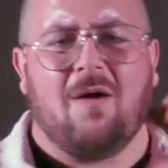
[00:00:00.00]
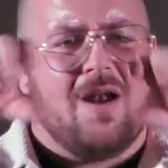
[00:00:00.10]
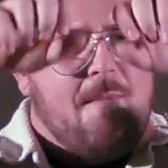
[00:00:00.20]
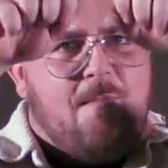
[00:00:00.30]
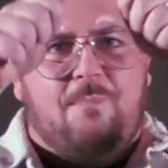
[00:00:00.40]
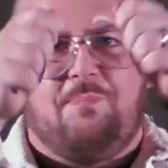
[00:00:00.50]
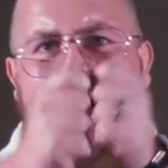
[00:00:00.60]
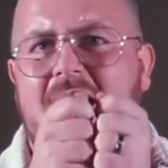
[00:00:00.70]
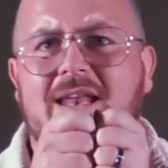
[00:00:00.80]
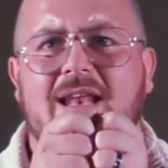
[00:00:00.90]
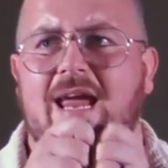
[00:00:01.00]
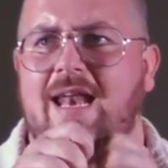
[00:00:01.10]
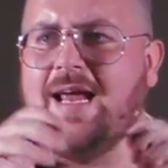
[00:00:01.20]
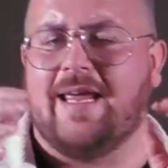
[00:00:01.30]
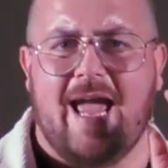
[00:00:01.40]
I'm going to bend it
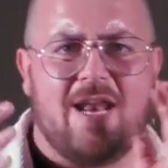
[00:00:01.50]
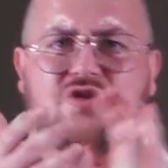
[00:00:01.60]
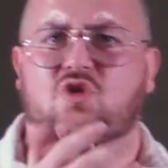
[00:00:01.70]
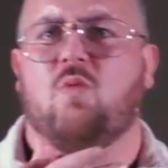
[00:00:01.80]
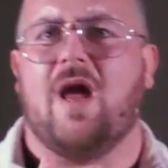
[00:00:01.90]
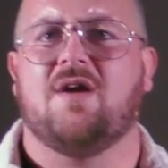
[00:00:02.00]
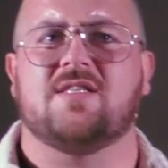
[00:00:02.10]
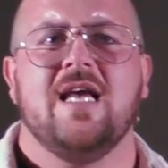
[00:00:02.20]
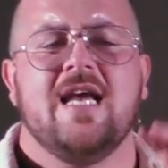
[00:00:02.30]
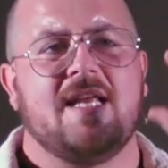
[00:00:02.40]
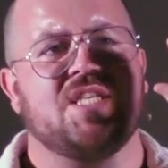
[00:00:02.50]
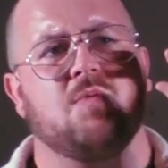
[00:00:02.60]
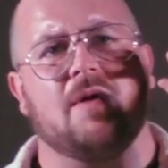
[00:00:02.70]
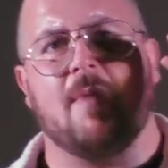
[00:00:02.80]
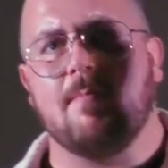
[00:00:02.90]
in and get it through. Why? Because this is
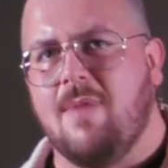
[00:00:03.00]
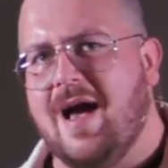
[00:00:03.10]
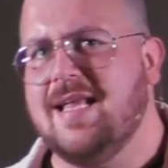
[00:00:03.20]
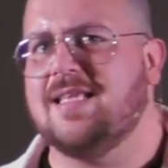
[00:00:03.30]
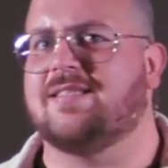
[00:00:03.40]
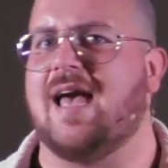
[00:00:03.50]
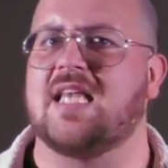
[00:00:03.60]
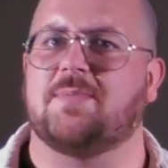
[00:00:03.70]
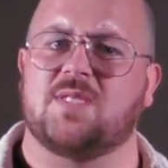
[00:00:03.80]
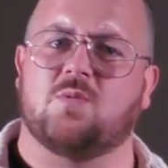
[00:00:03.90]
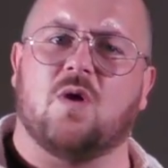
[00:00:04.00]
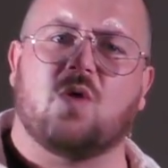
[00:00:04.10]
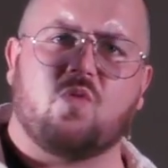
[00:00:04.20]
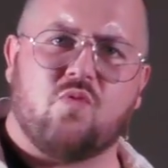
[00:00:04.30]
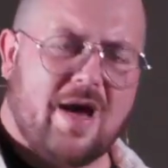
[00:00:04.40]
what my mind says, this is what
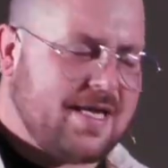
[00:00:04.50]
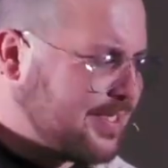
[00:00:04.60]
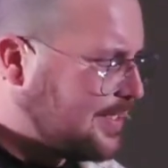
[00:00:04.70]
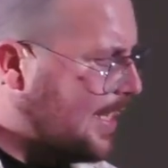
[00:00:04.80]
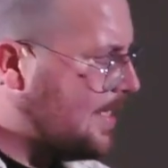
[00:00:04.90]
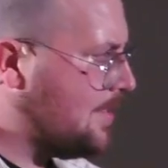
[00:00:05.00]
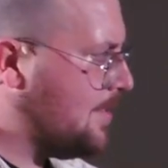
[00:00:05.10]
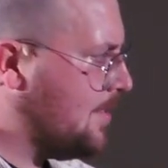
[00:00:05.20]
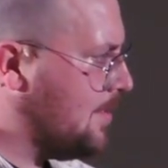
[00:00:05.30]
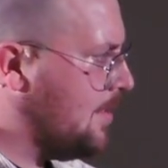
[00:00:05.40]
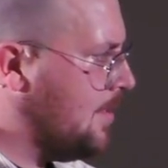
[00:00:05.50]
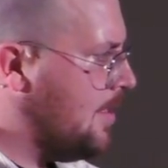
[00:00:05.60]
Christ says.